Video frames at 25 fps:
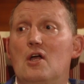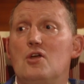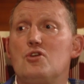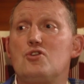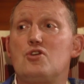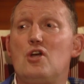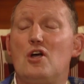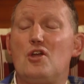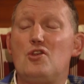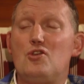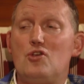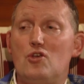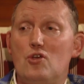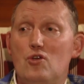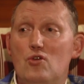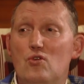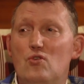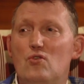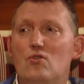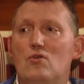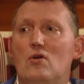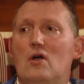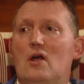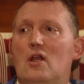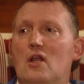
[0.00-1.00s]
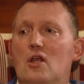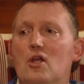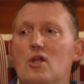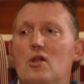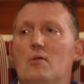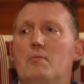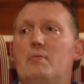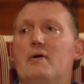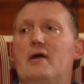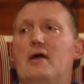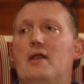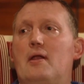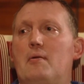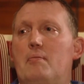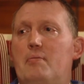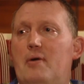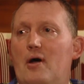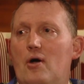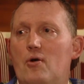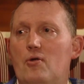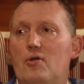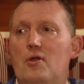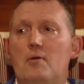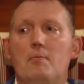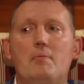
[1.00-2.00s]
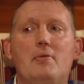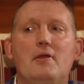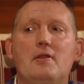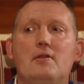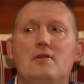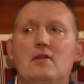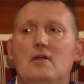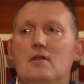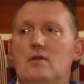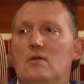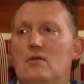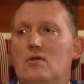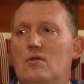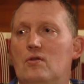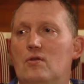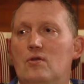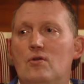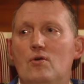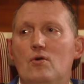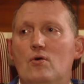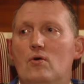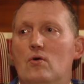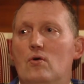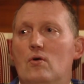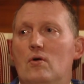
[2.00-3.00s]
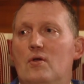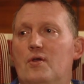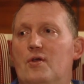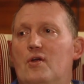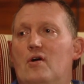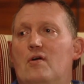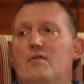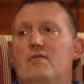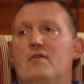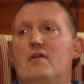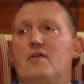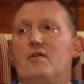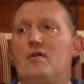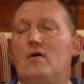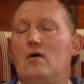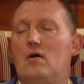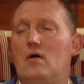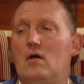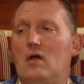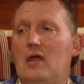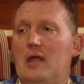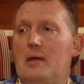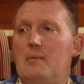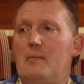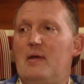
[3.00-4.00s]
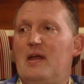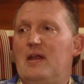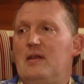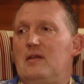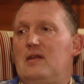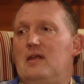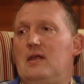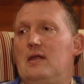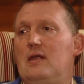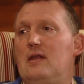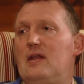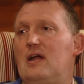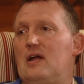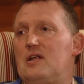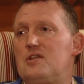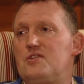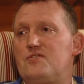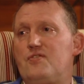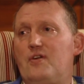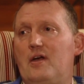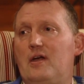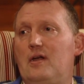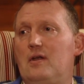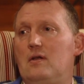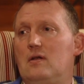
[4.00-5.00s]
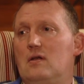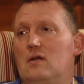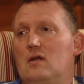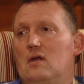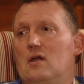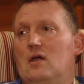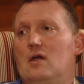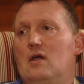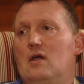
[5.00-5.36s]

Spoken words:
So I knew a little bit about it, but didn't know enough. I thought, oh, MND, that's fine.